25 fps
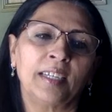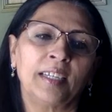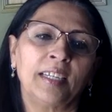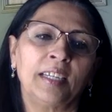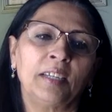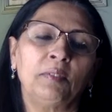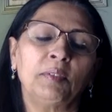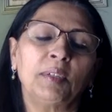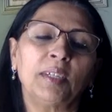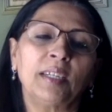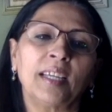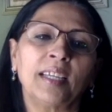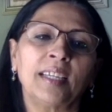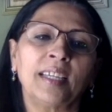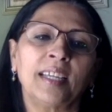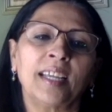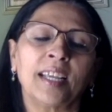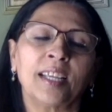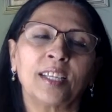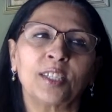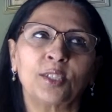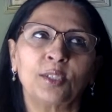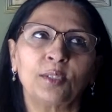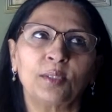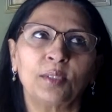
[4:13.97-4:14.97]
Even I
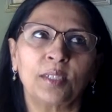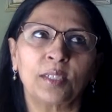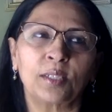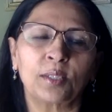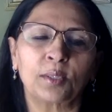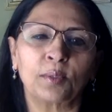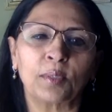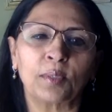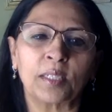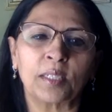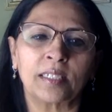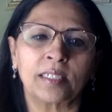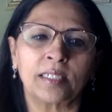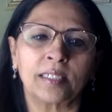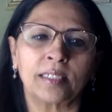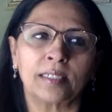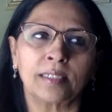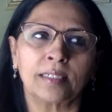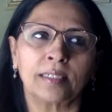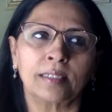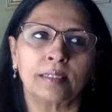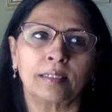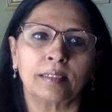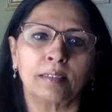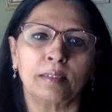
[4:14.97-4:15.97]
asked you this
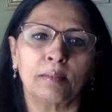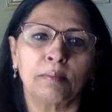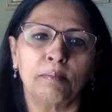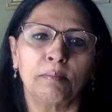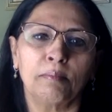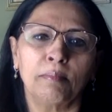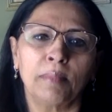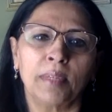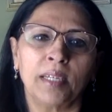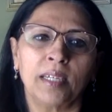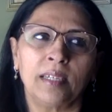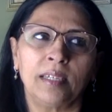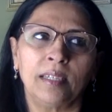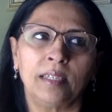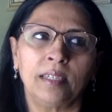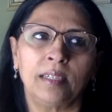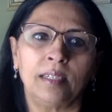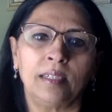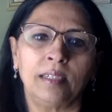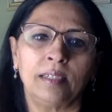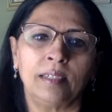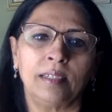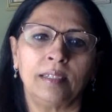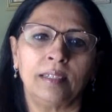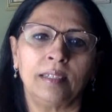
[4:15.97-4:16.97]
question
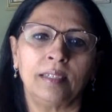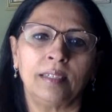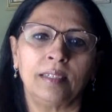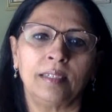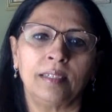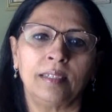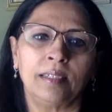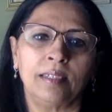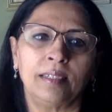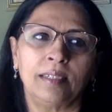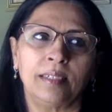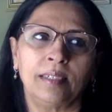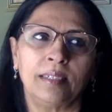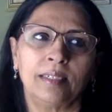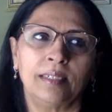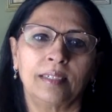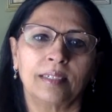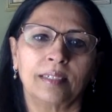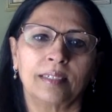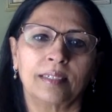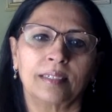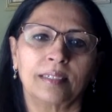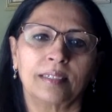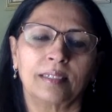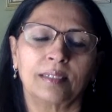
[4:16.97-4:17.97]
many
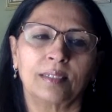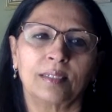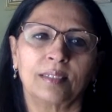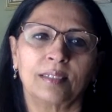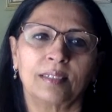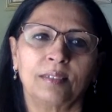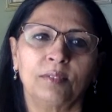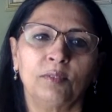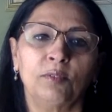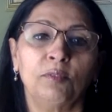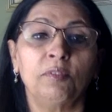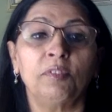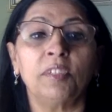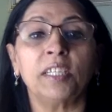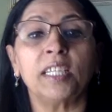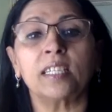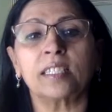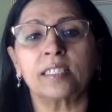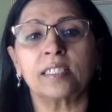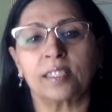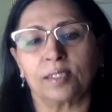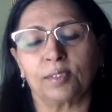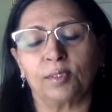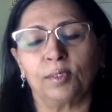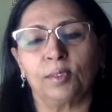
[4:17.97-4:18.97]

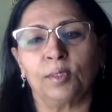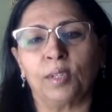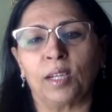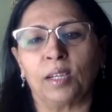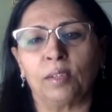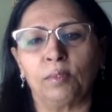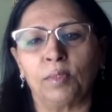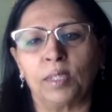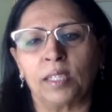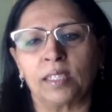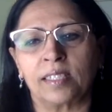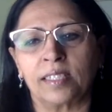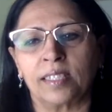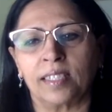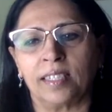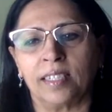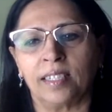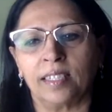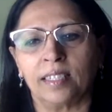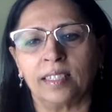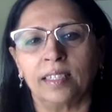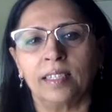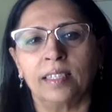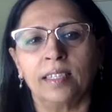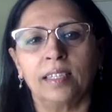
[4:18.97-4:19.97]
weeks ago, I will
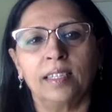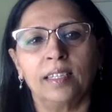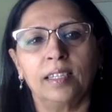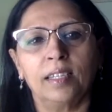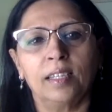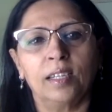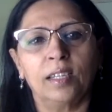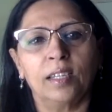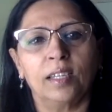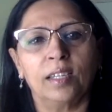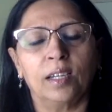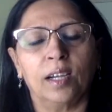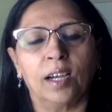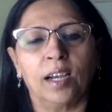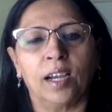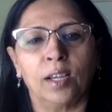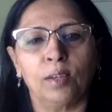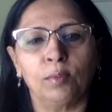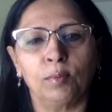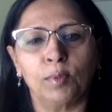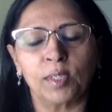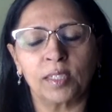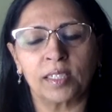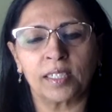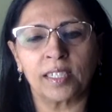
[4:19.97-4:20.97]
say.
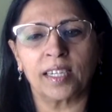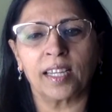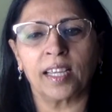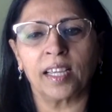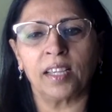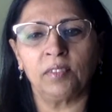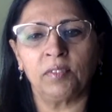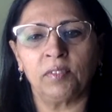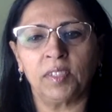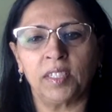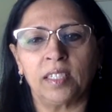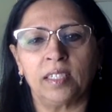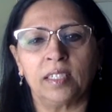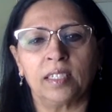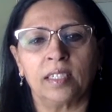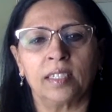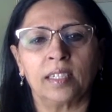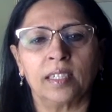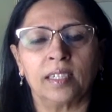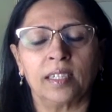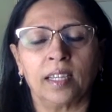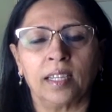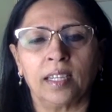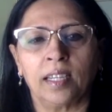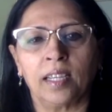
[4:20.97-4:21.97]
I was live here
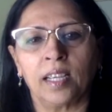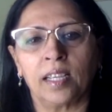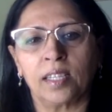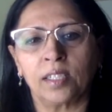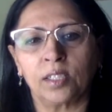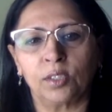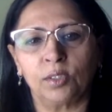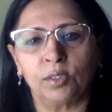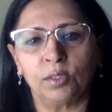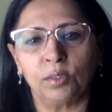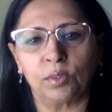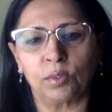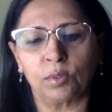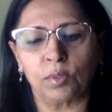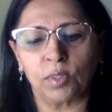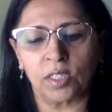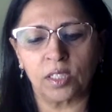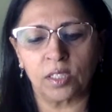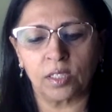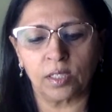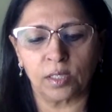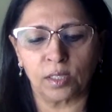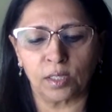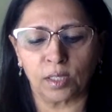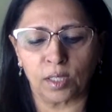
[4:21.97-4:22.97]
and I asked you a
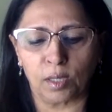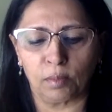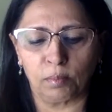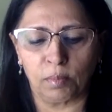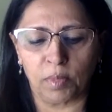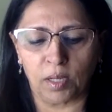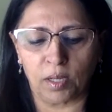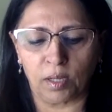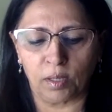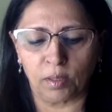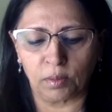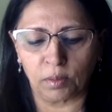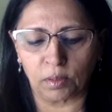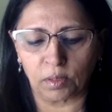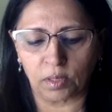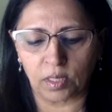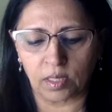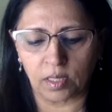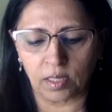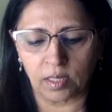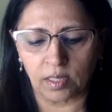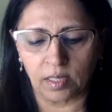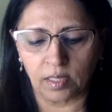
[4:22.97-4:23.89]
question about